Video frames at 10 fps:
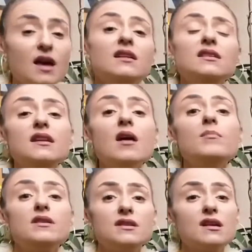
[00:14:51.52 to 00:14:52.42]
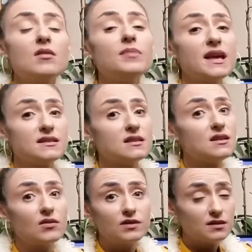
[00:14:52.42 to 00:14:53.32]
the number, the complexity
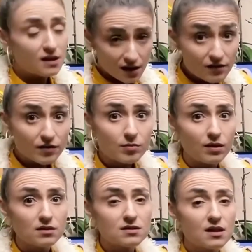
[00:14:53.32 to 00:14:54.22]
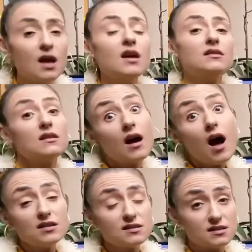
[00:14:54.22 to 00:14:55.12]
of the deliverables, the
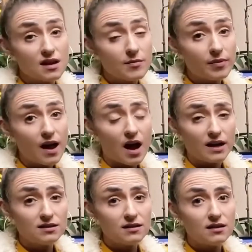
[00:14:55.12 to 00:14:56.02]
costs implied,